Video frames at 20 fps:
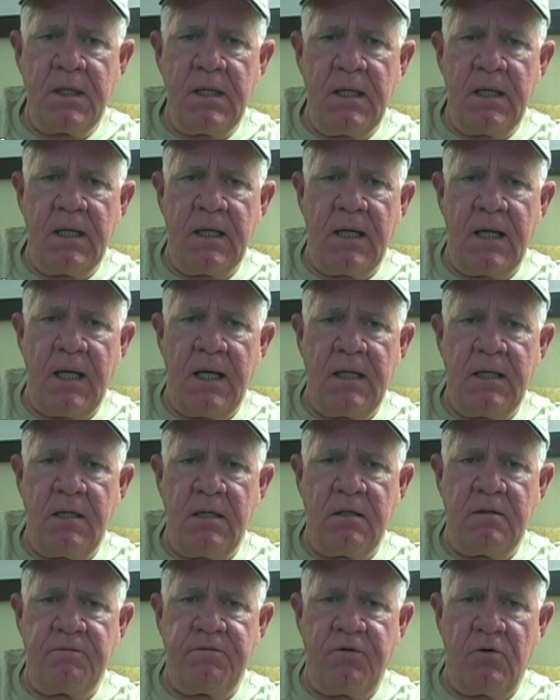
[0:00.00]
and I
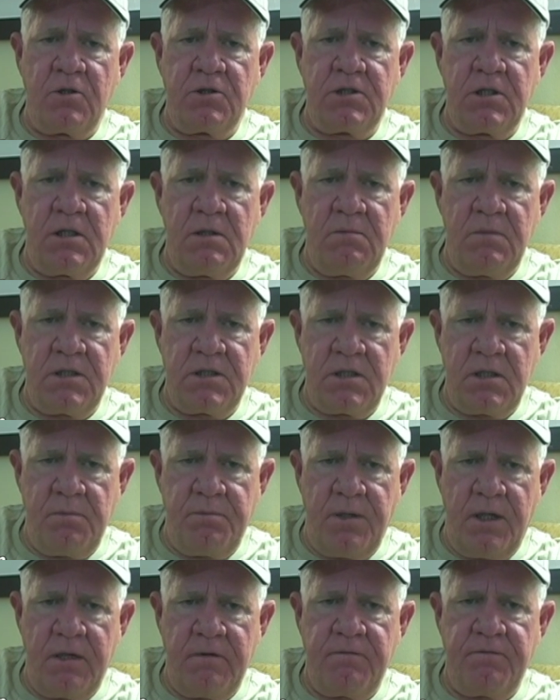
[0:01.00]
unfortunately missed the
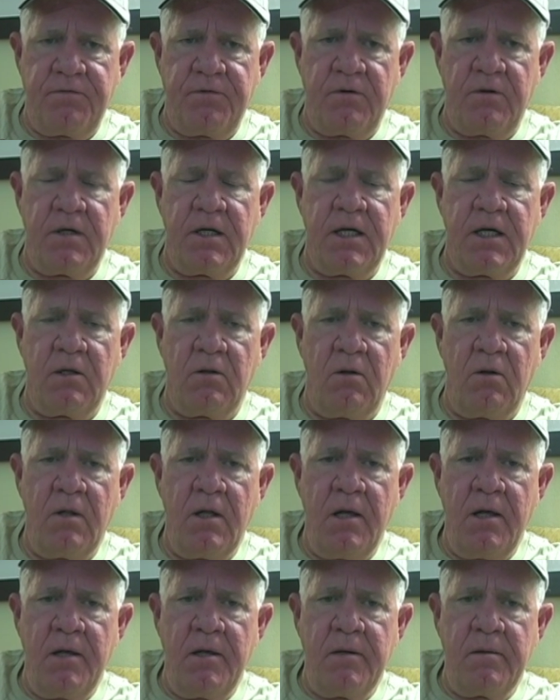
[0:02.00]
putt for an eagle.
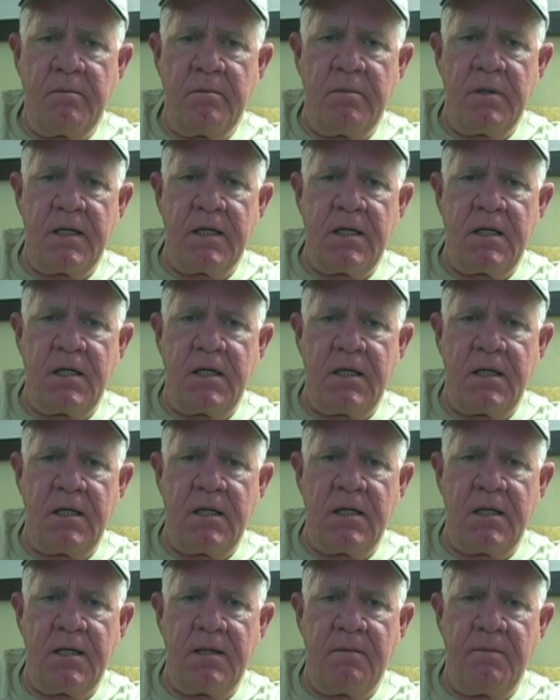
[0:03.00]
But
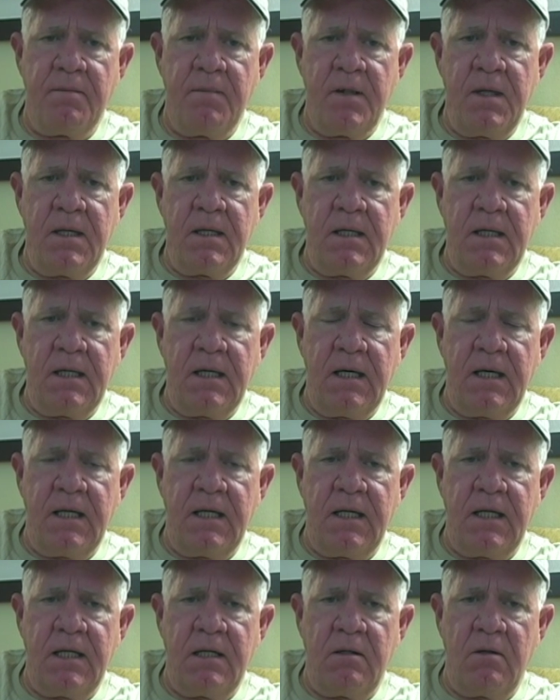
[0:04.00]

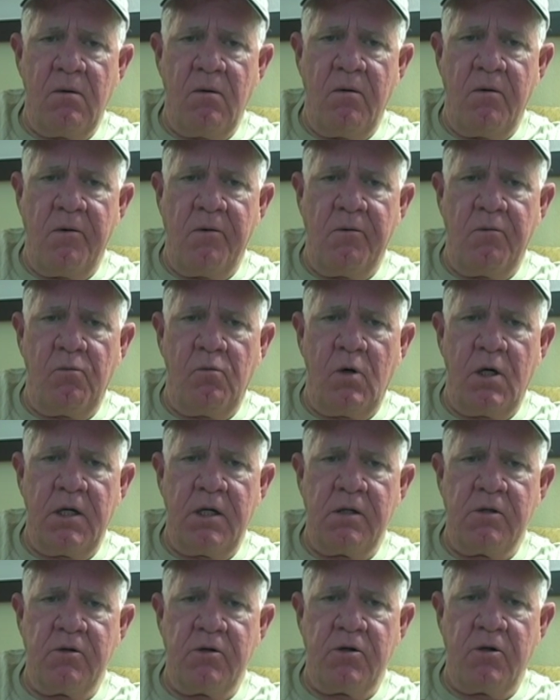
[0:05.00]
and then one
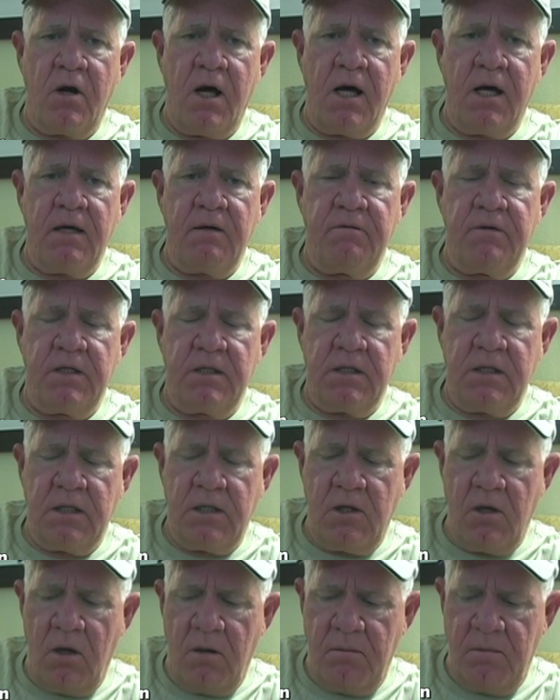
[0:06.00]
other drive
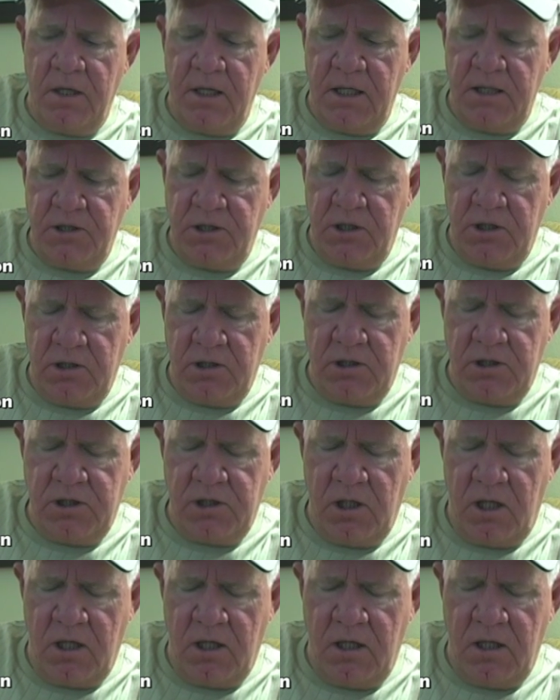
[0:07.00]
and combination
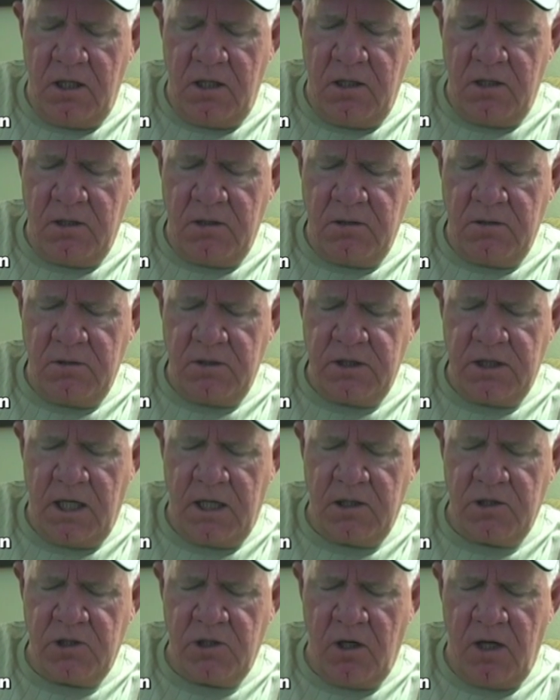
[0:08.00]
shot,
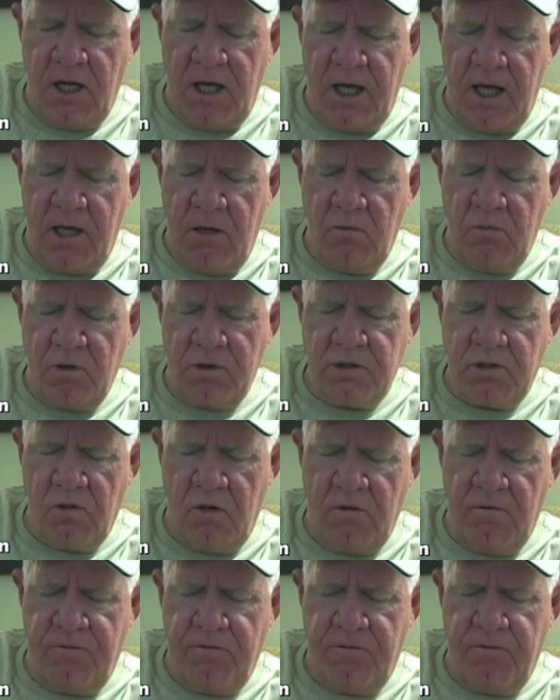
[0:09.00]
second shot I had was on